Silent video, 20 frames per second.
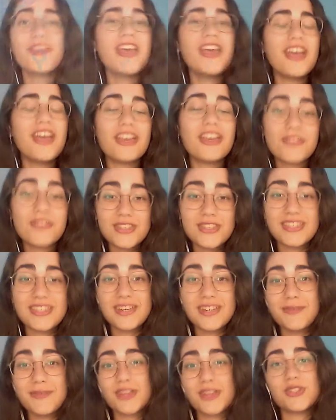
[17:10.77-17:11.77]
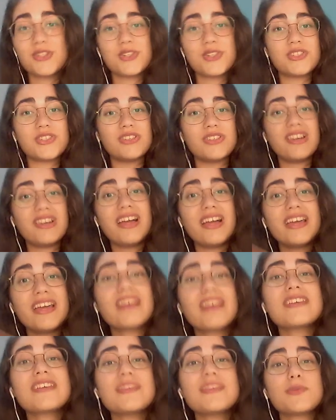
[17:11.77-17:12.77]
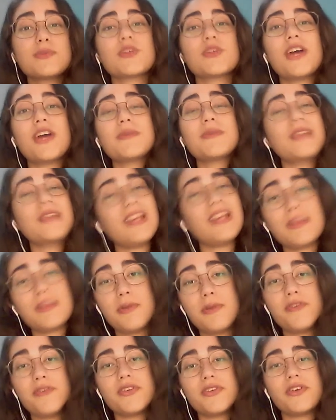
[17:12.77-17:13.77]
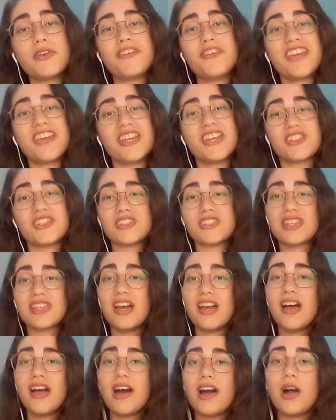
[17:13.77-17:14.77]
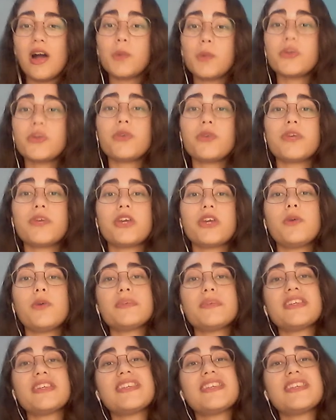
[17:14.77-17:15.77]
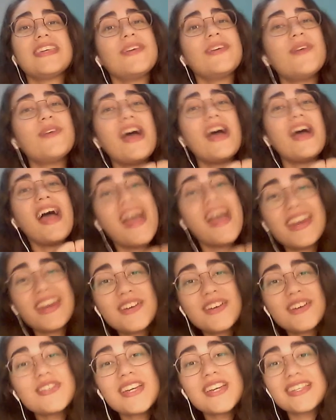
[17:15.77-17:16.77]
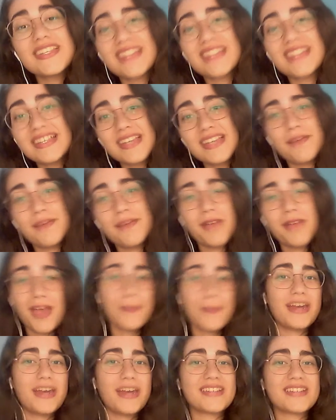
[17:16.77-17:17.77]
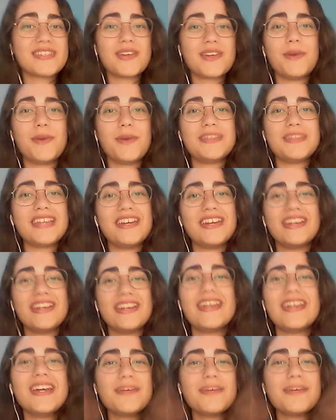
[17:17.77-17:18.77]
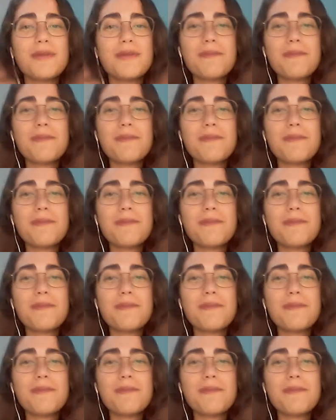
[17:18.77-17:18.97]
If you did, make sure to like, subscribe, click the bell for notifications. Albert over here will be sending you, and I'll see you guys next time in my next commentary. Bye